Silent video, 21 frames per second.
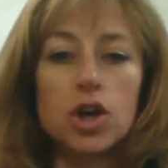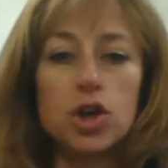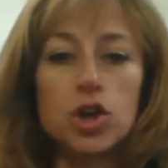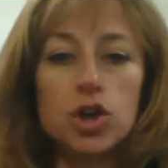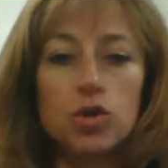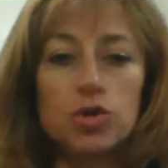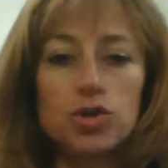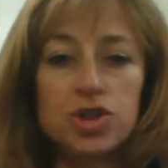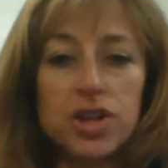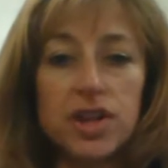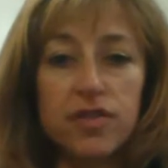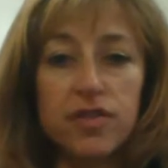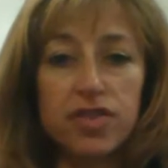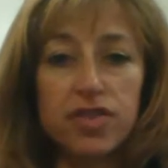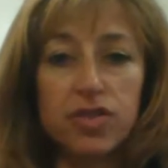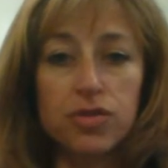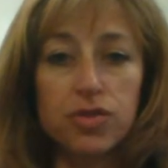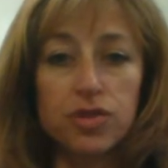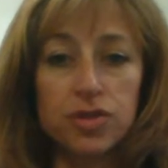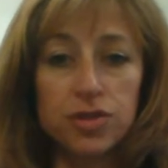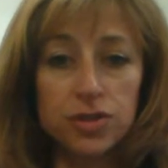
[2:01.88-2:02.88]
You should have
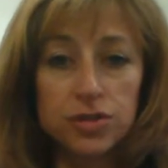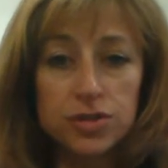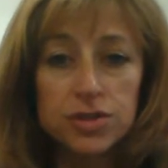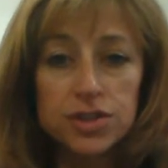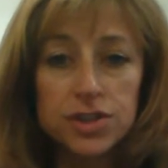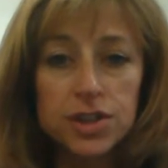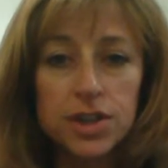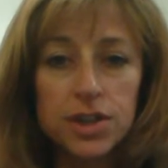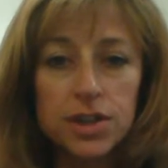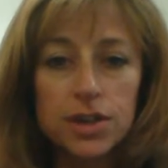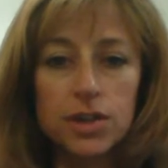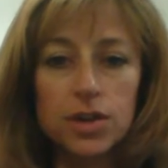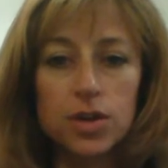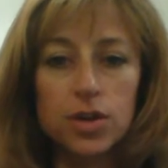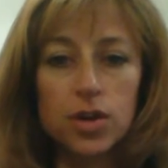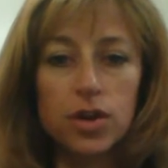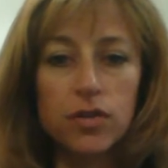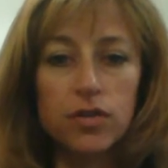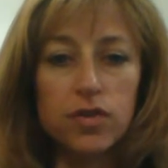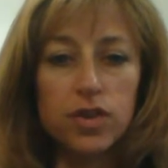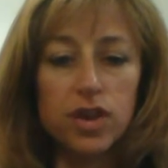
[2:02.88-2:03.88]
thirds.
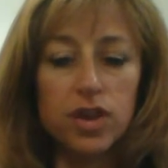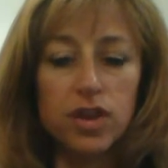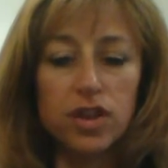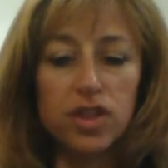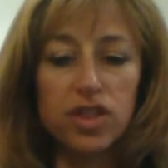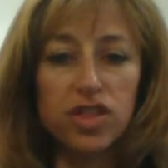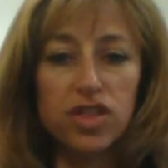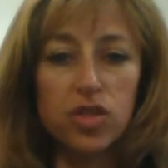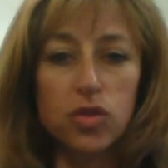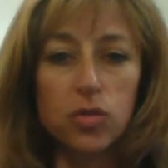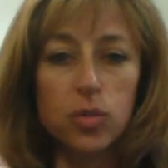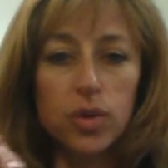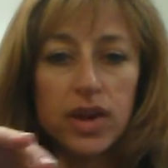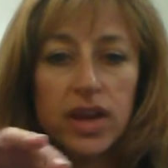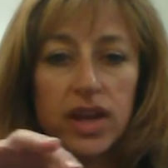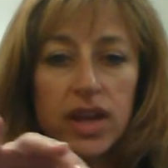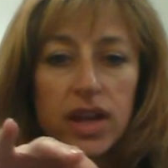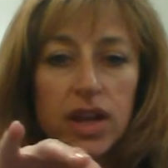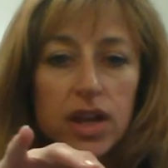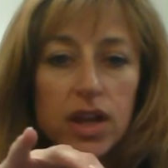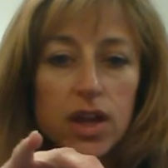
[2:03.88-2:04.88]
You have
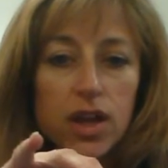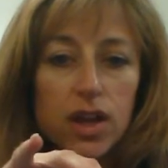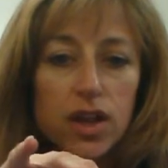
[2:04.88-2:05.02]
3